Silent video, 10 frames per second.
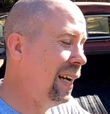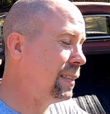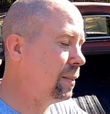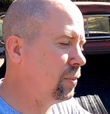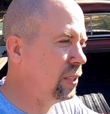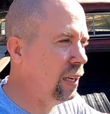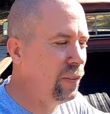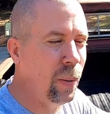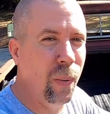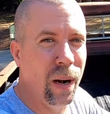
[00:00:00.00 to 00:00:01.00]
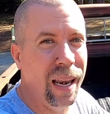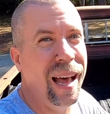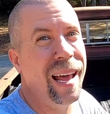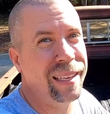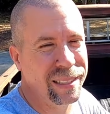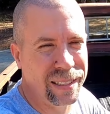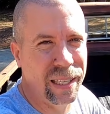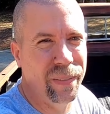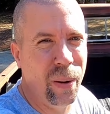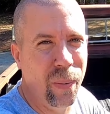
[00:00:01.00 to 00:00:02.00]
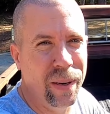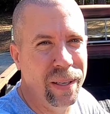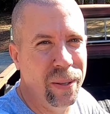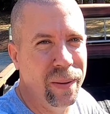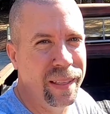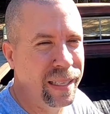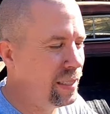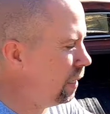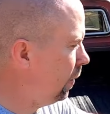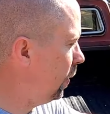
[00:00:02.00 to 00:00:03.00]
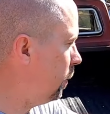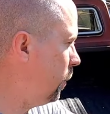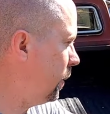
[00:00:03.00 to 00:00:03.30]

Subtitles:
Got some stuff I want, a lot of stuff I want to do in the interior.